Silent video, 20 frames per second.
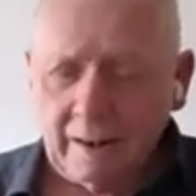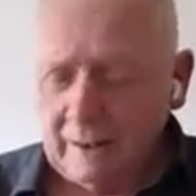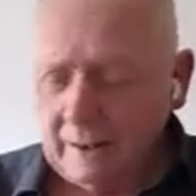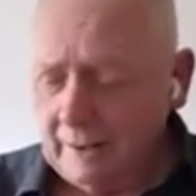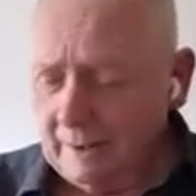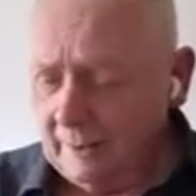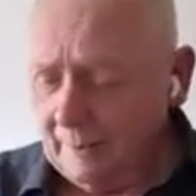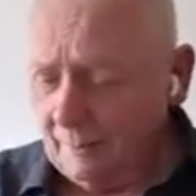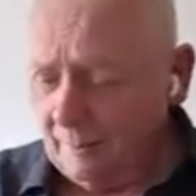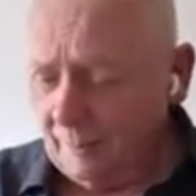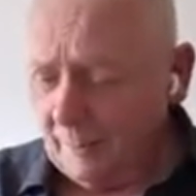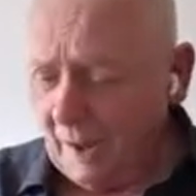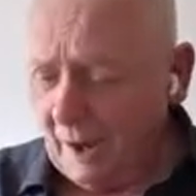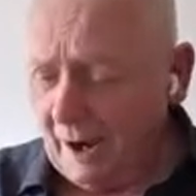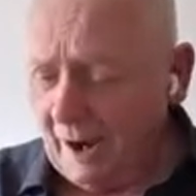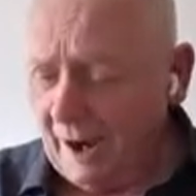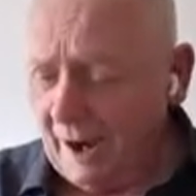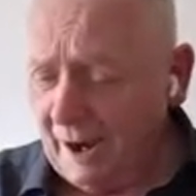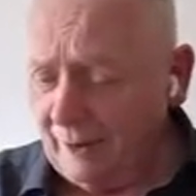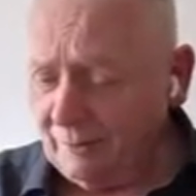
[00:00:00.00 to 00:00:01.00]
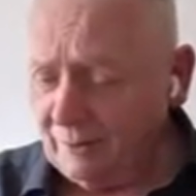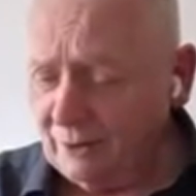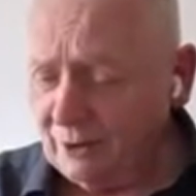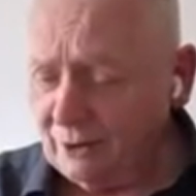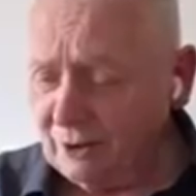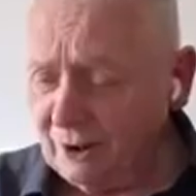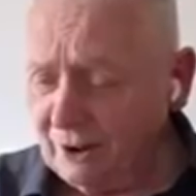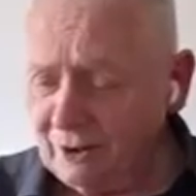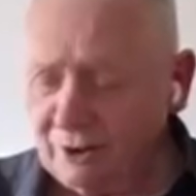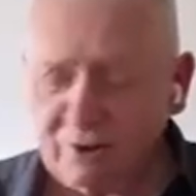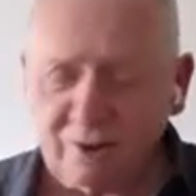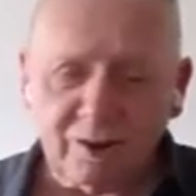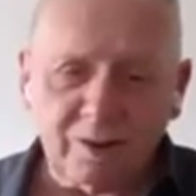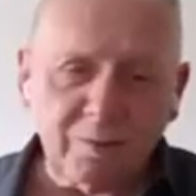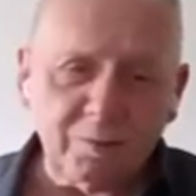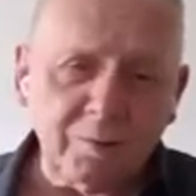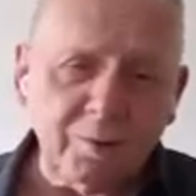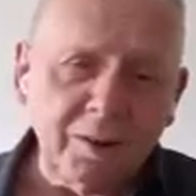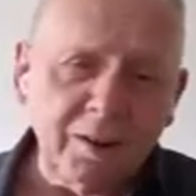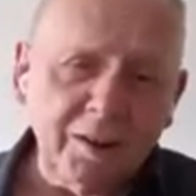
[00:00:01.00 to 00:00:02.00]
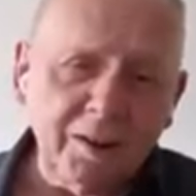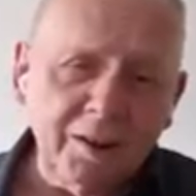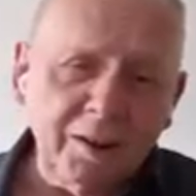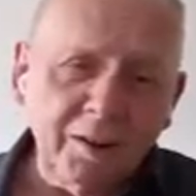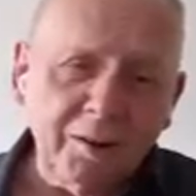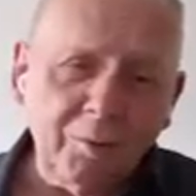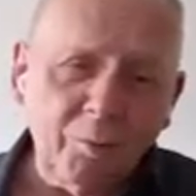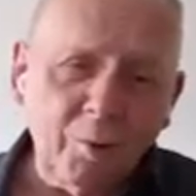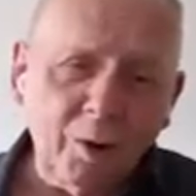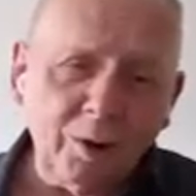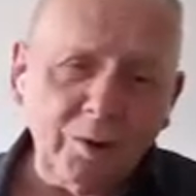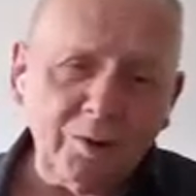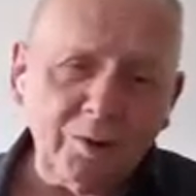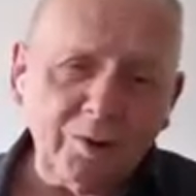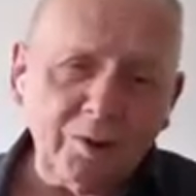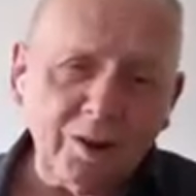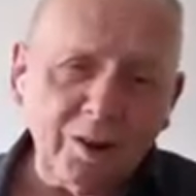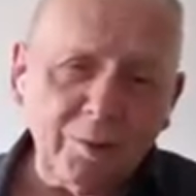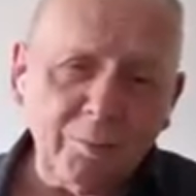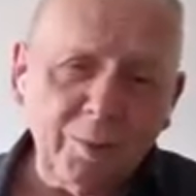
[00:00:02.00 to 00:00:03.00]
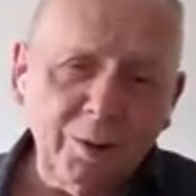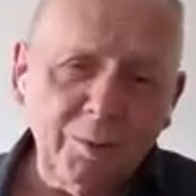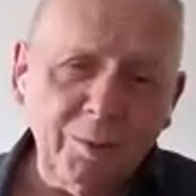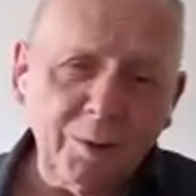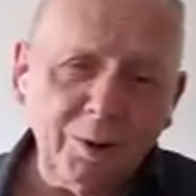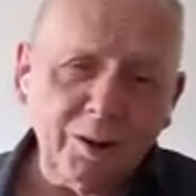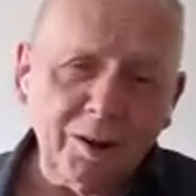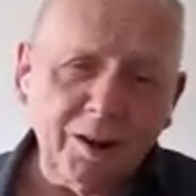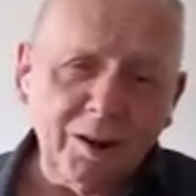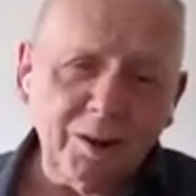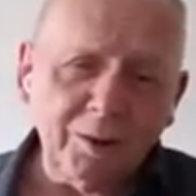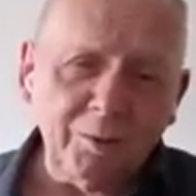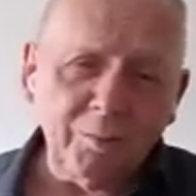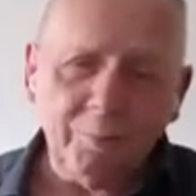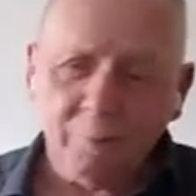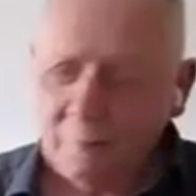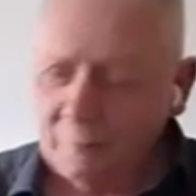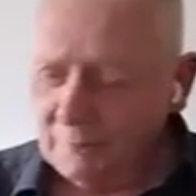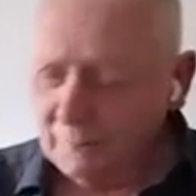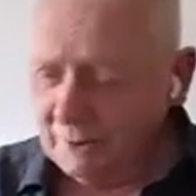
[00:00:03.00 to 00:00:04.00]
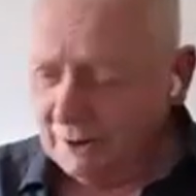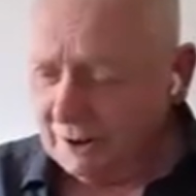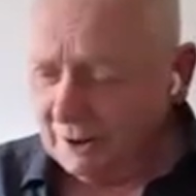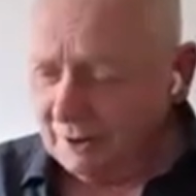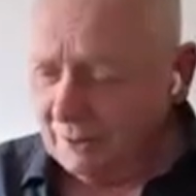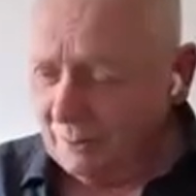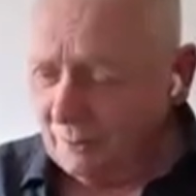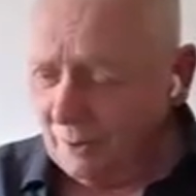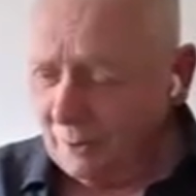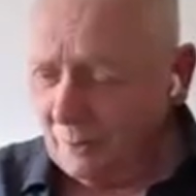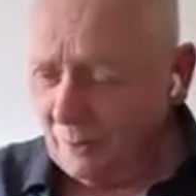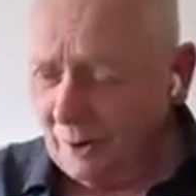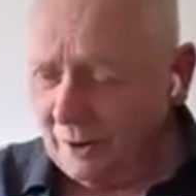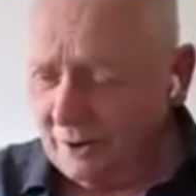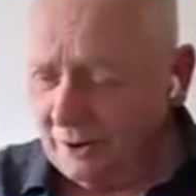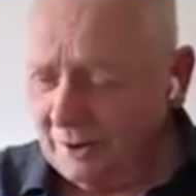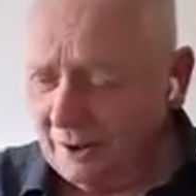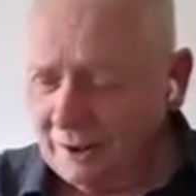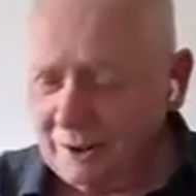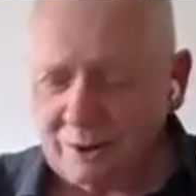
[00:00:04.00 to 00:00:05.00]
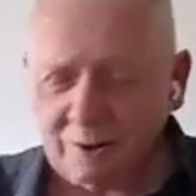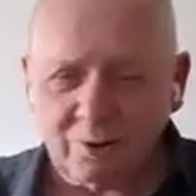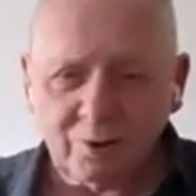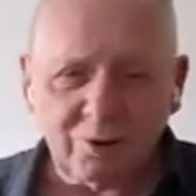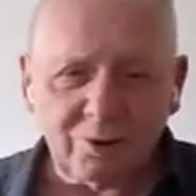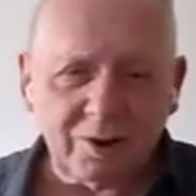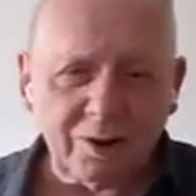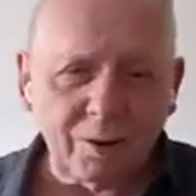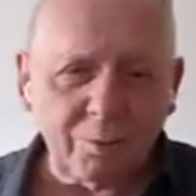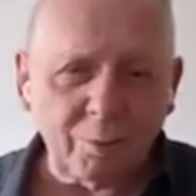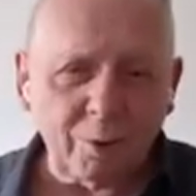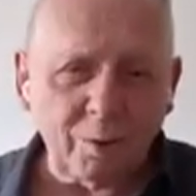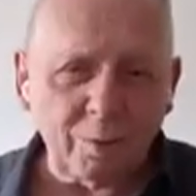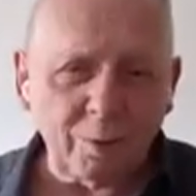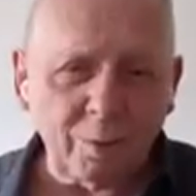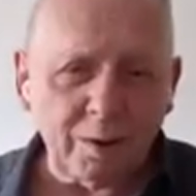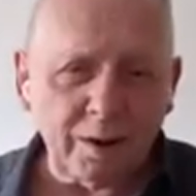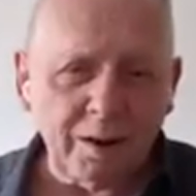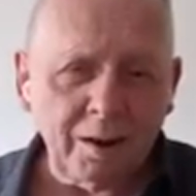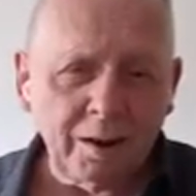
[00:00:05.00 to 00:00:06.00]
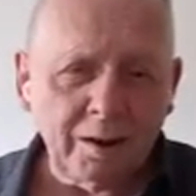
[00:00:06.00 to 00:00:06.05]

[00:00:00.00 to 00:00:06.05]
I haven't tested what people at home, whether they can see it properly,